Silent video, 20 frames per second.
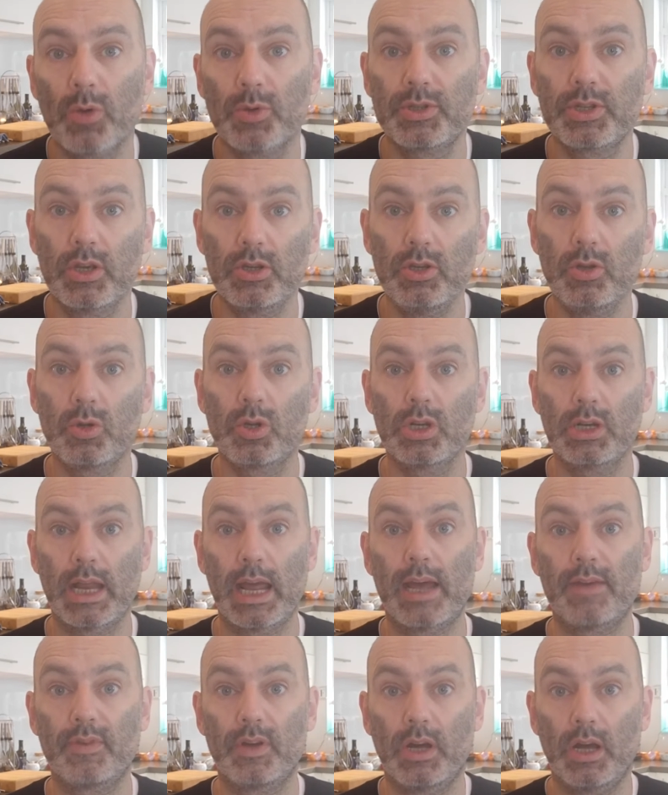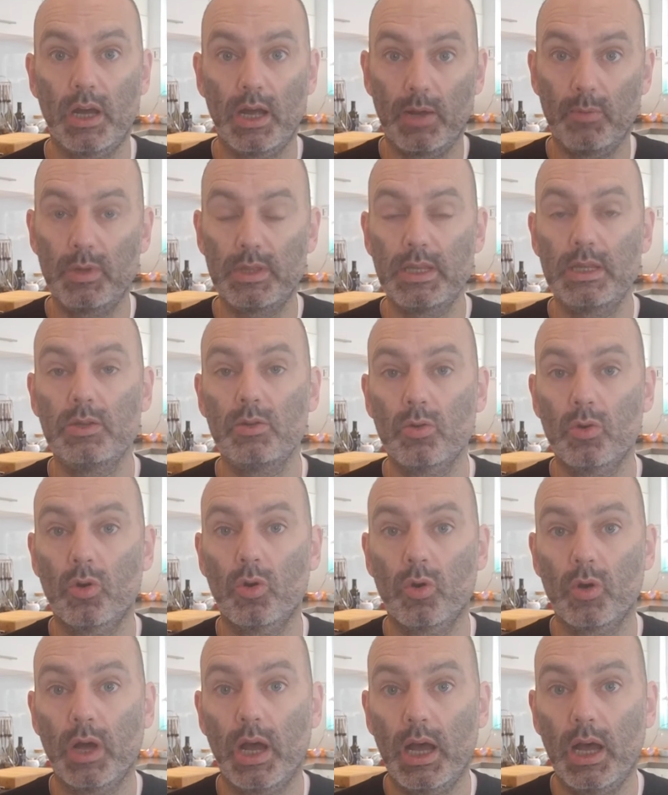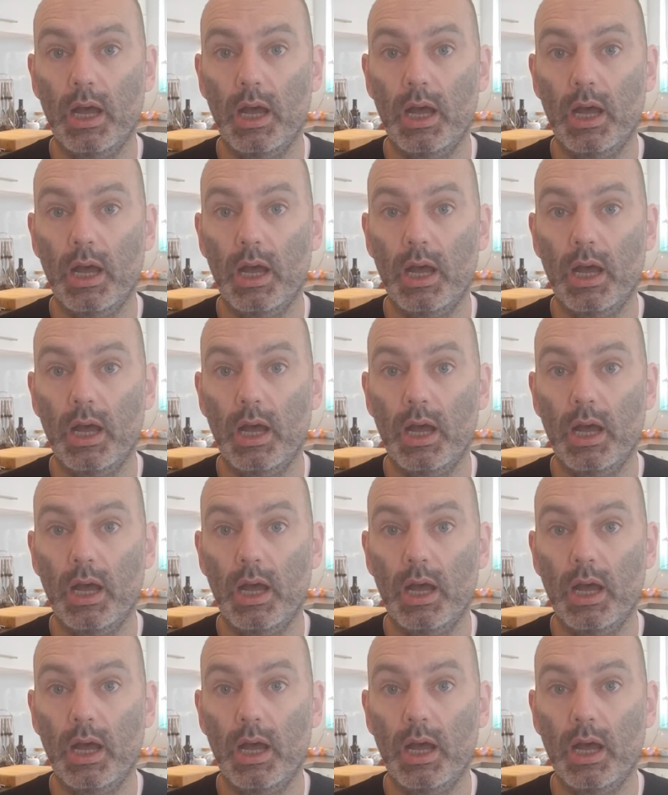So you can have within your